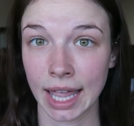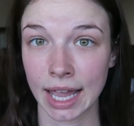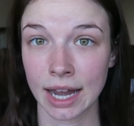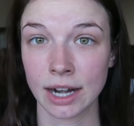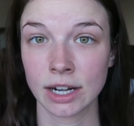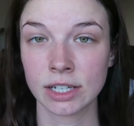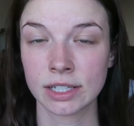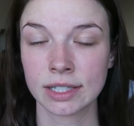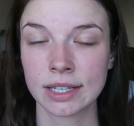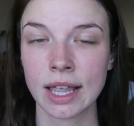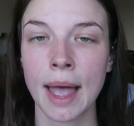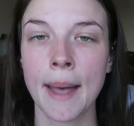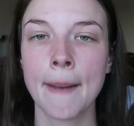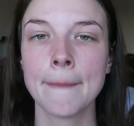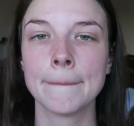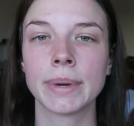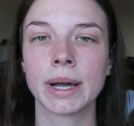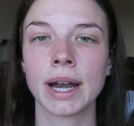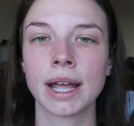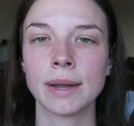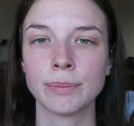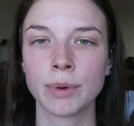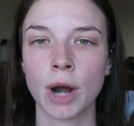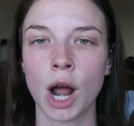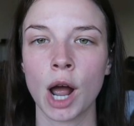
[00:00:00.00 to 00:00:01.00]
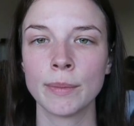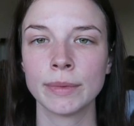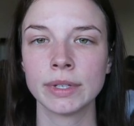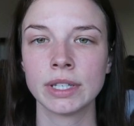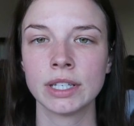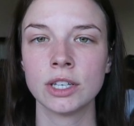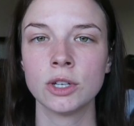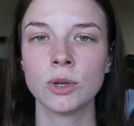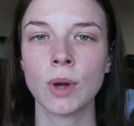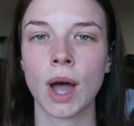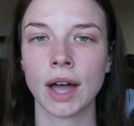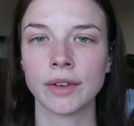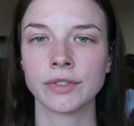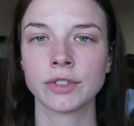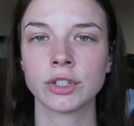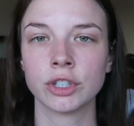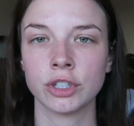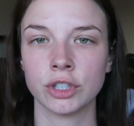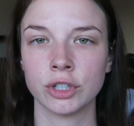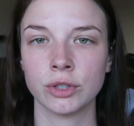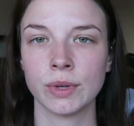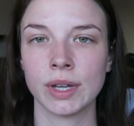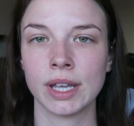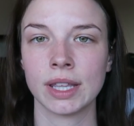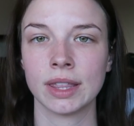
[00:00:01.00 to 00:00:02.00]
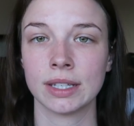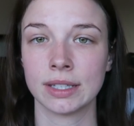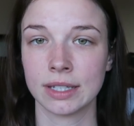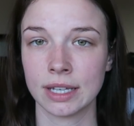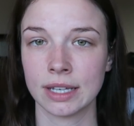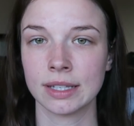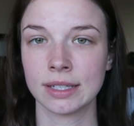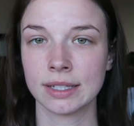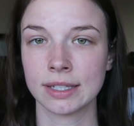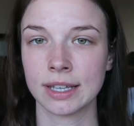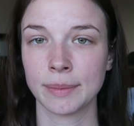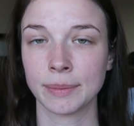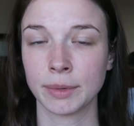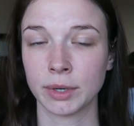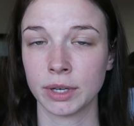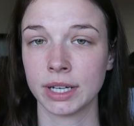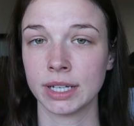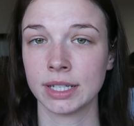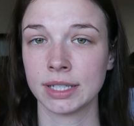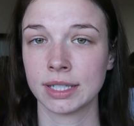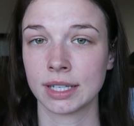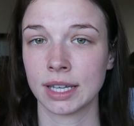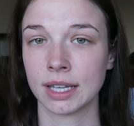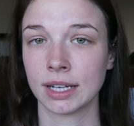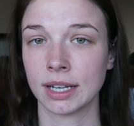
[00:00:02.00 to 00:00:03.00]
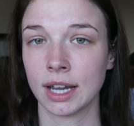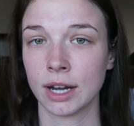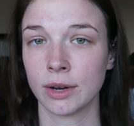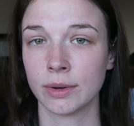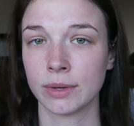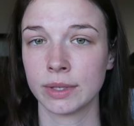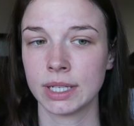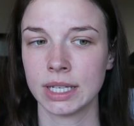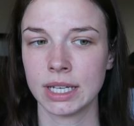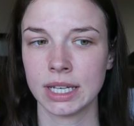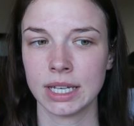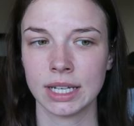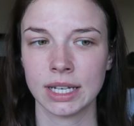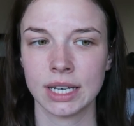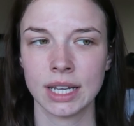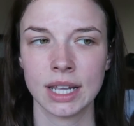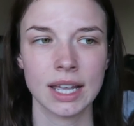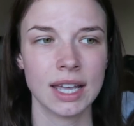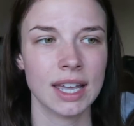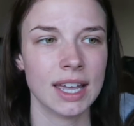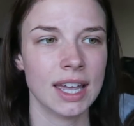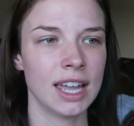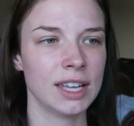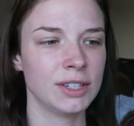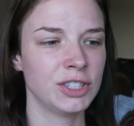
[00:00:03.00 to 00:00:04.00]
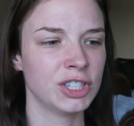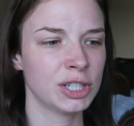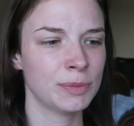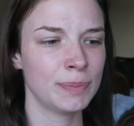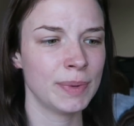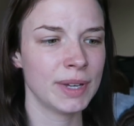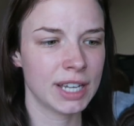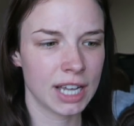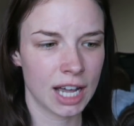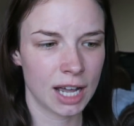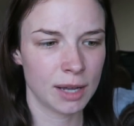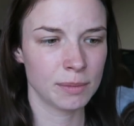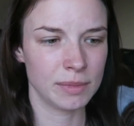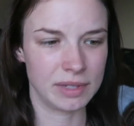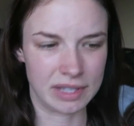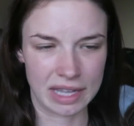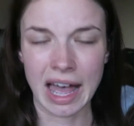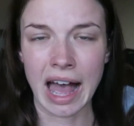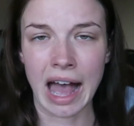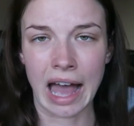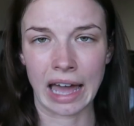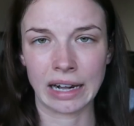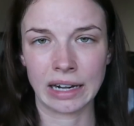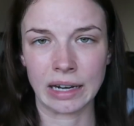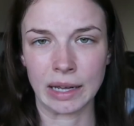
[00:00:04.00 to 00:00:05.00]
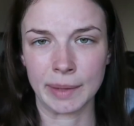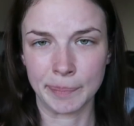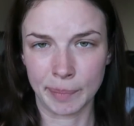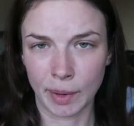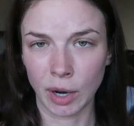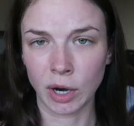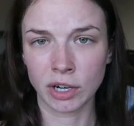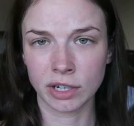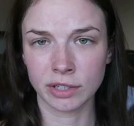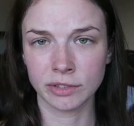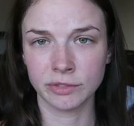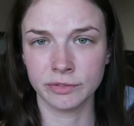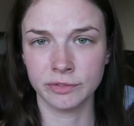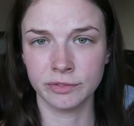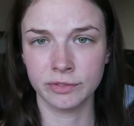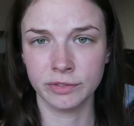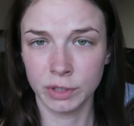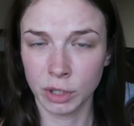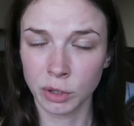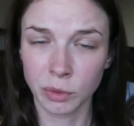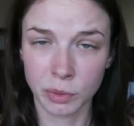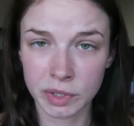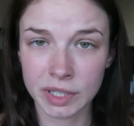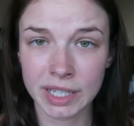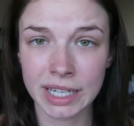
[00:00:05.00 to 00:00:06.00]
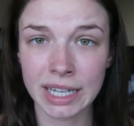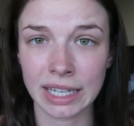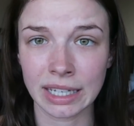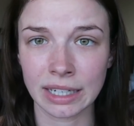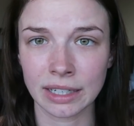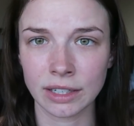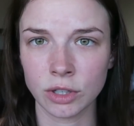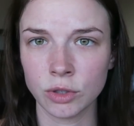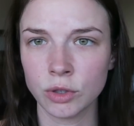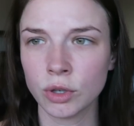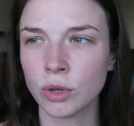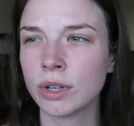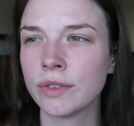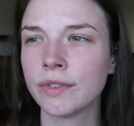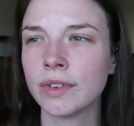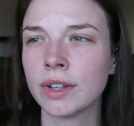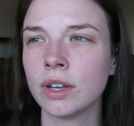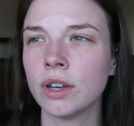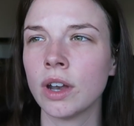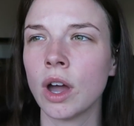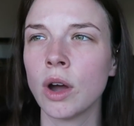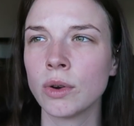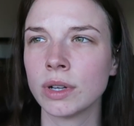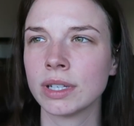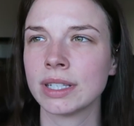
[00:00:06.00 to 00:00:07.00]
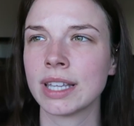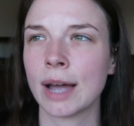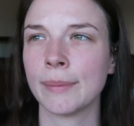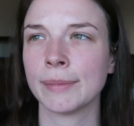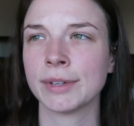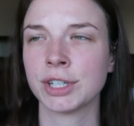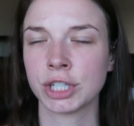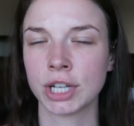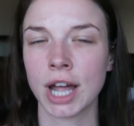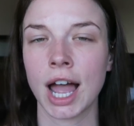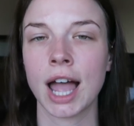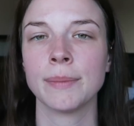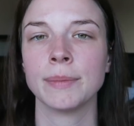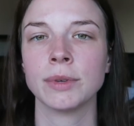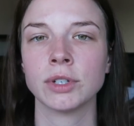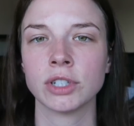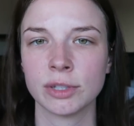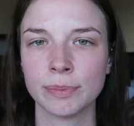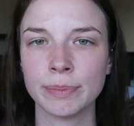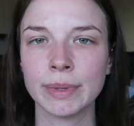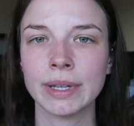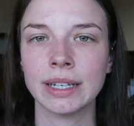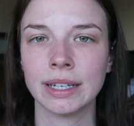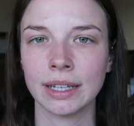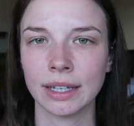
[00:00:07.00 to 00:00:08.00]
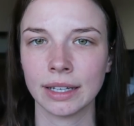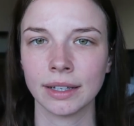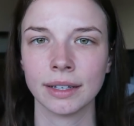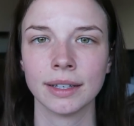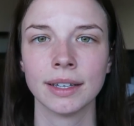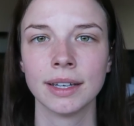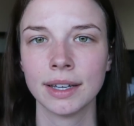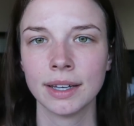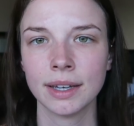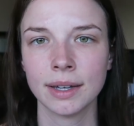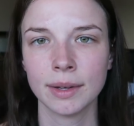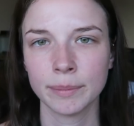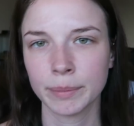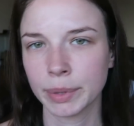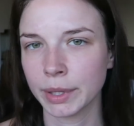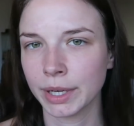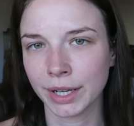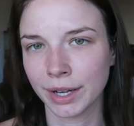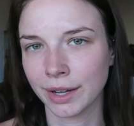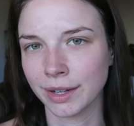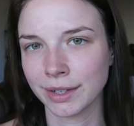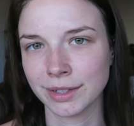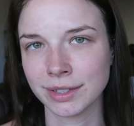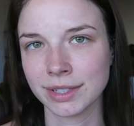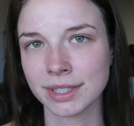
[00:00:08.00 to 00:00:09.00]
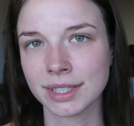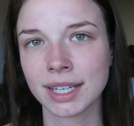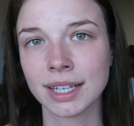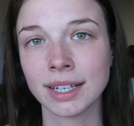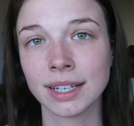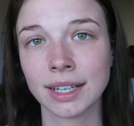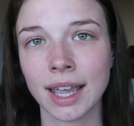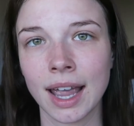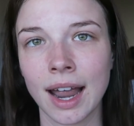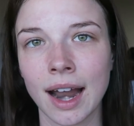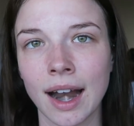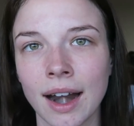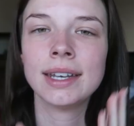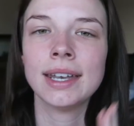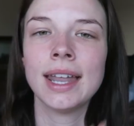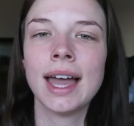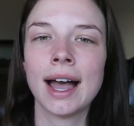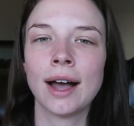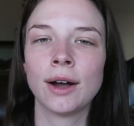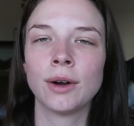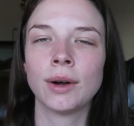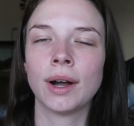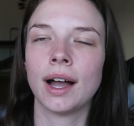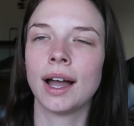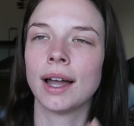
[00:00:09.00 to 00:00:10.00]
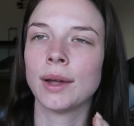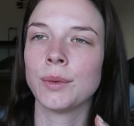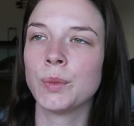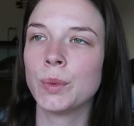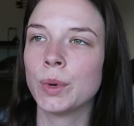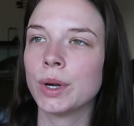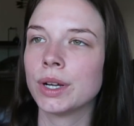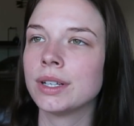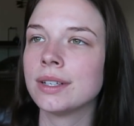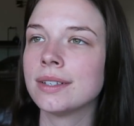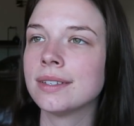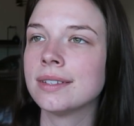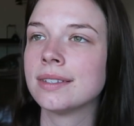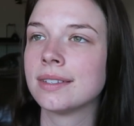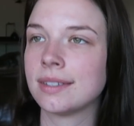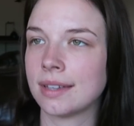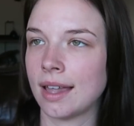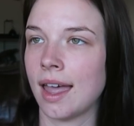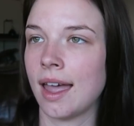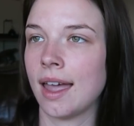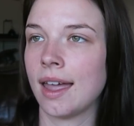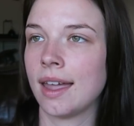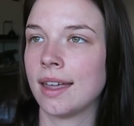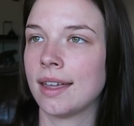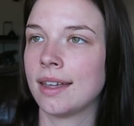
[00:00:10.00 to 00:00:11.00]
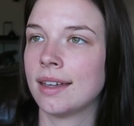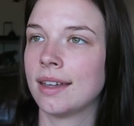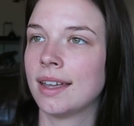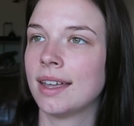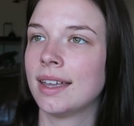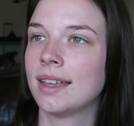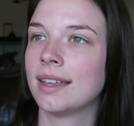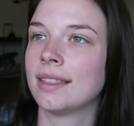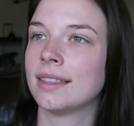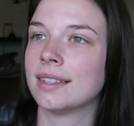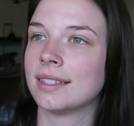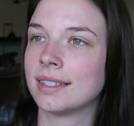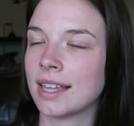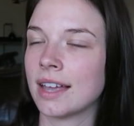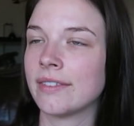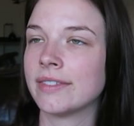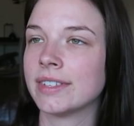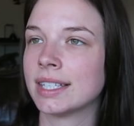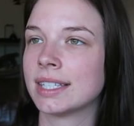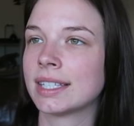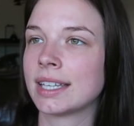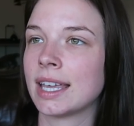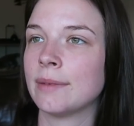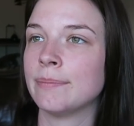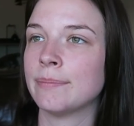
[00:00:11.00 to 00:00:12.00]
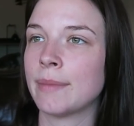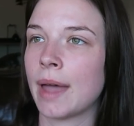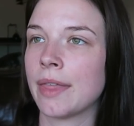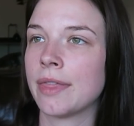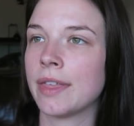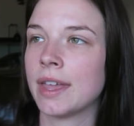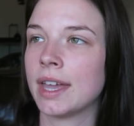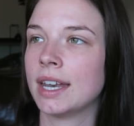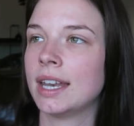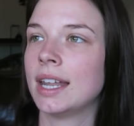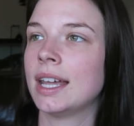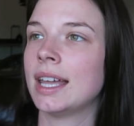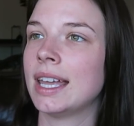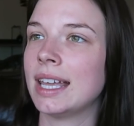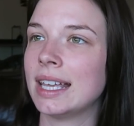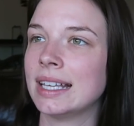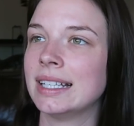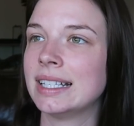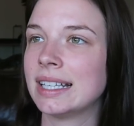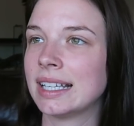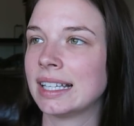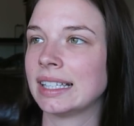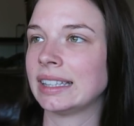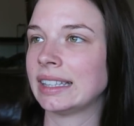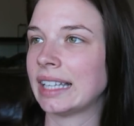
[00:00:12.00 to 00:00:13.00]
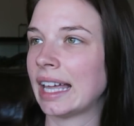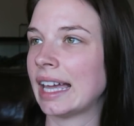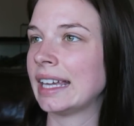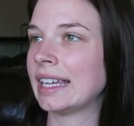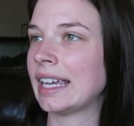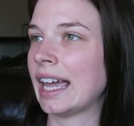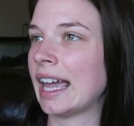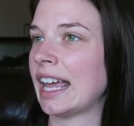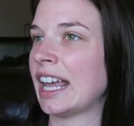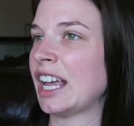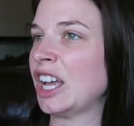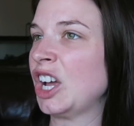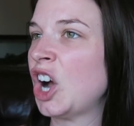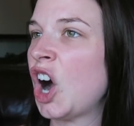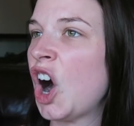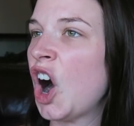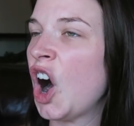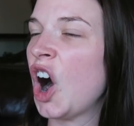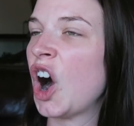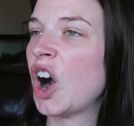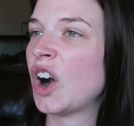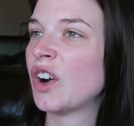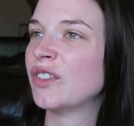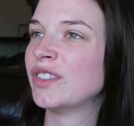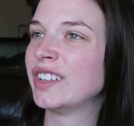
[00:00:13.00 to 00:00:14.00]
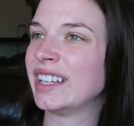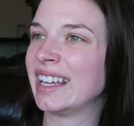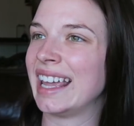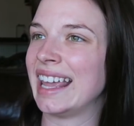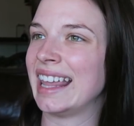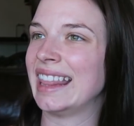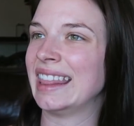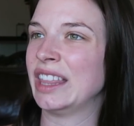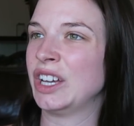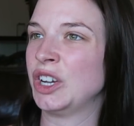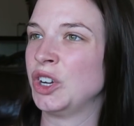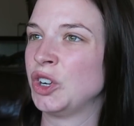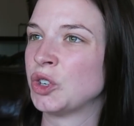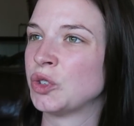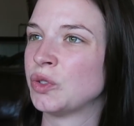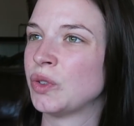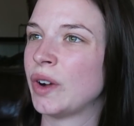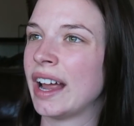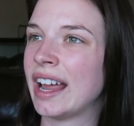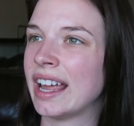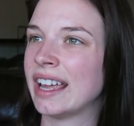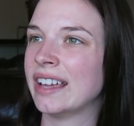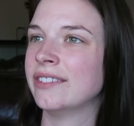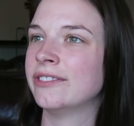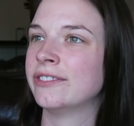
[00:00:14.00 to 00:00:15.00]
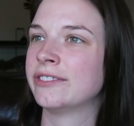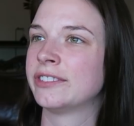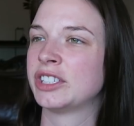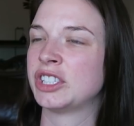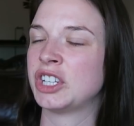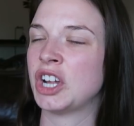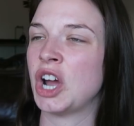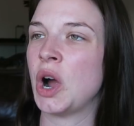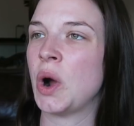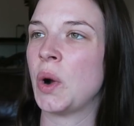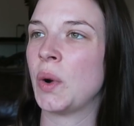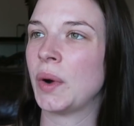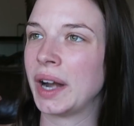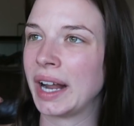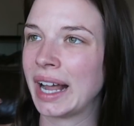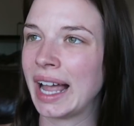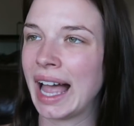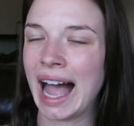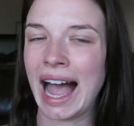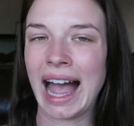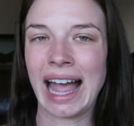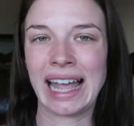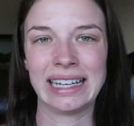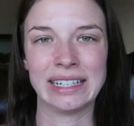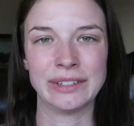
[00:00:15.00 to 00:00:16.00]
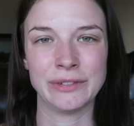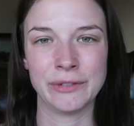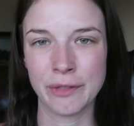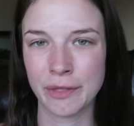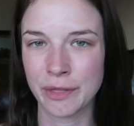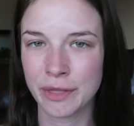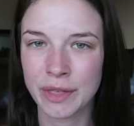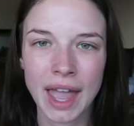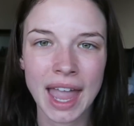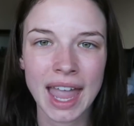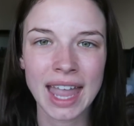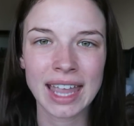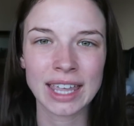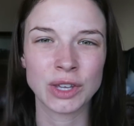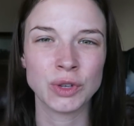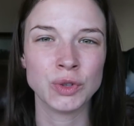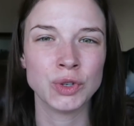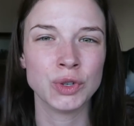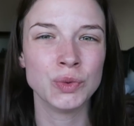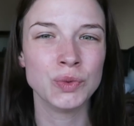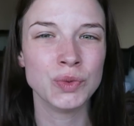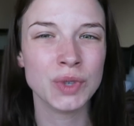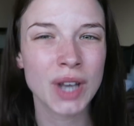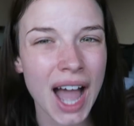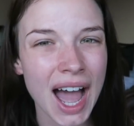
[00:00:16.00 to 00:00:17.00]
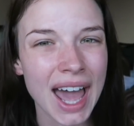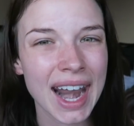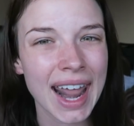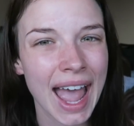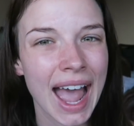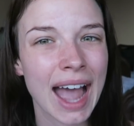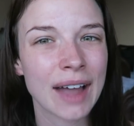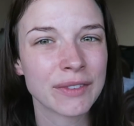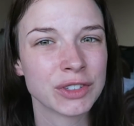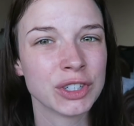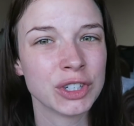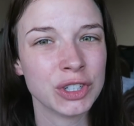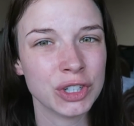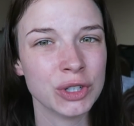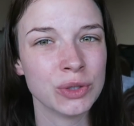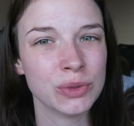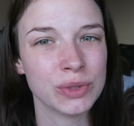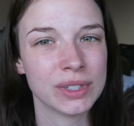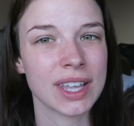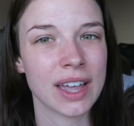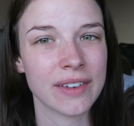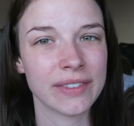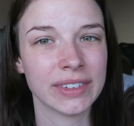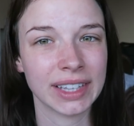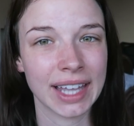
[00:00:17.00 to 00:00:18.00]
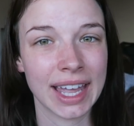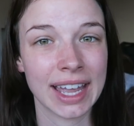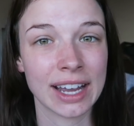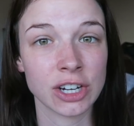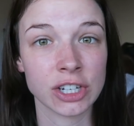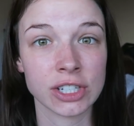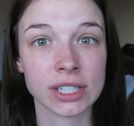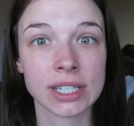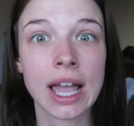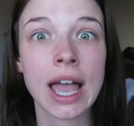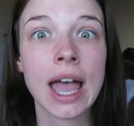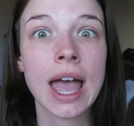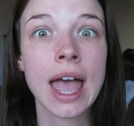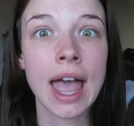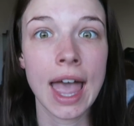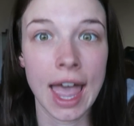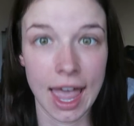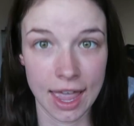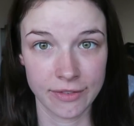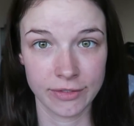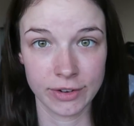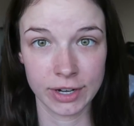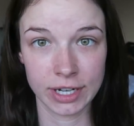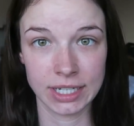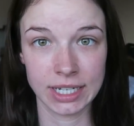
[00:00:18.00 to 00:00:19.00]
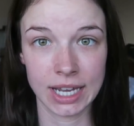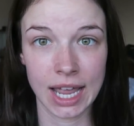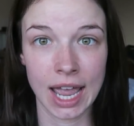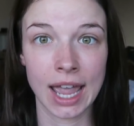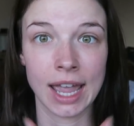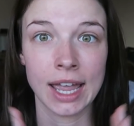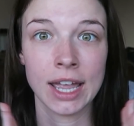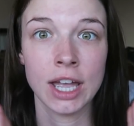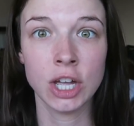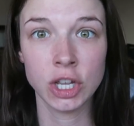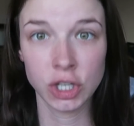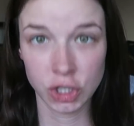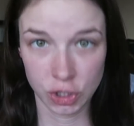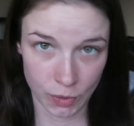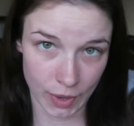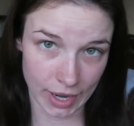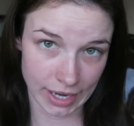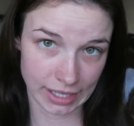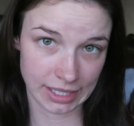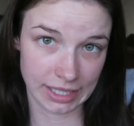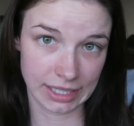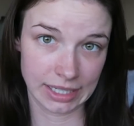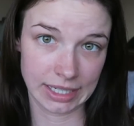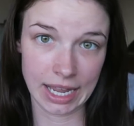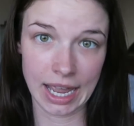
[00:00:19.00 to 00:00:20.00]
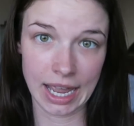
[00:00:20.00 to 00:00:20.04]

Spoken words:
layers, but I promise you after doing the 10-step Korean skincare routine, it just becomes that, a part of your routine. You don't even notice how much time you're spending putting on your skincare. Now, I will say the 7 skin method isn't like a carved in the gravestone kind of thing. You do not have to do 7 layers every day, twice a